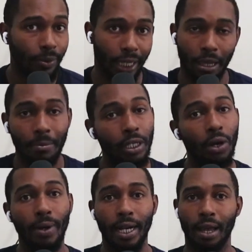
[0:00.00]
We can't be
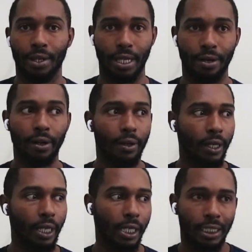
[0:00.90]
going out here
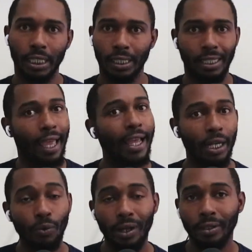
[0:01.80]
just
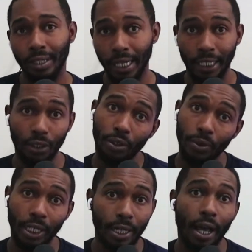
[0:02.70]
saying one thing and
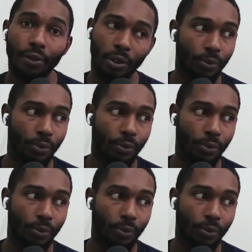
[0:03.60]
doing another.